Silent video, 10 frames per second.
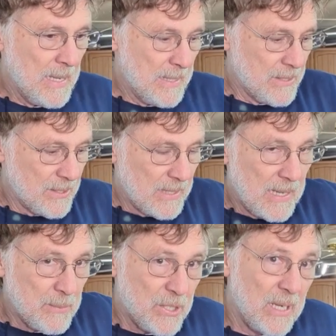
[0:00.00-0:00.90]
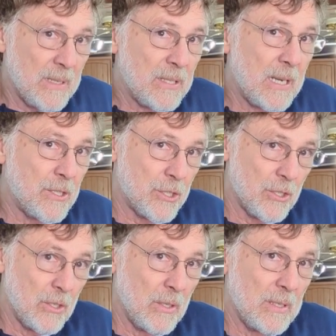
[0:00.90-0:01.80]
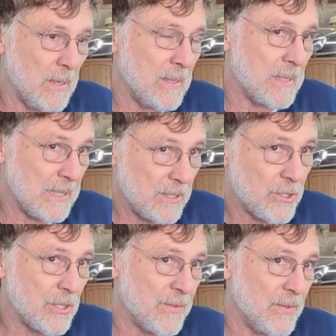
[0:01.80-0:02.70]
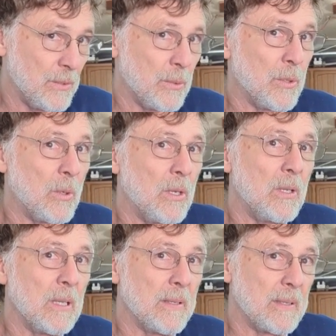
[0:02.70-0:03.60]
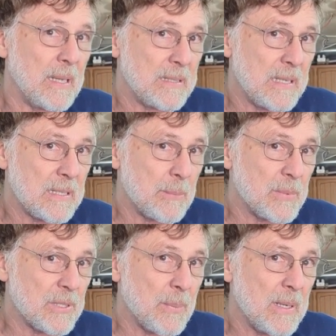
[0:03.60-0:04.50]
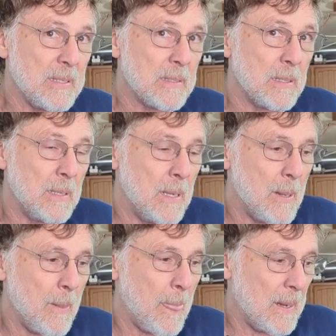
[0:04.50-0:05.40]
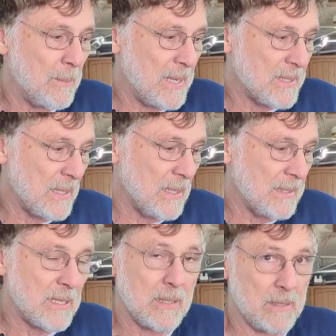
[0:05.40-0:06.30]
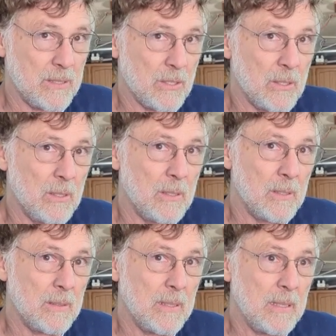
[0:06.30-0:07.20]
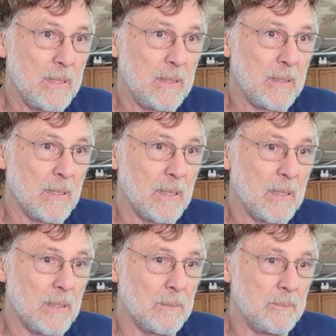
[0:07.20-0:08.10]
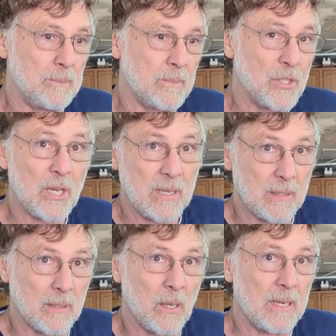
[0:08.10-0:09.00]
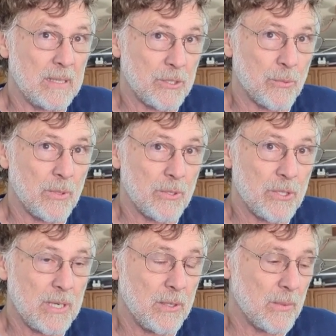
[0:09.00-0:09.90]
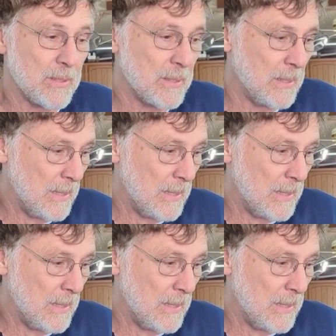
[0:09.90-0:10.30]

is the cam chain tensioner. The tensioner is filled with oil, and then that takes up the space and basically tightens the chain and gets rid of your chain noise.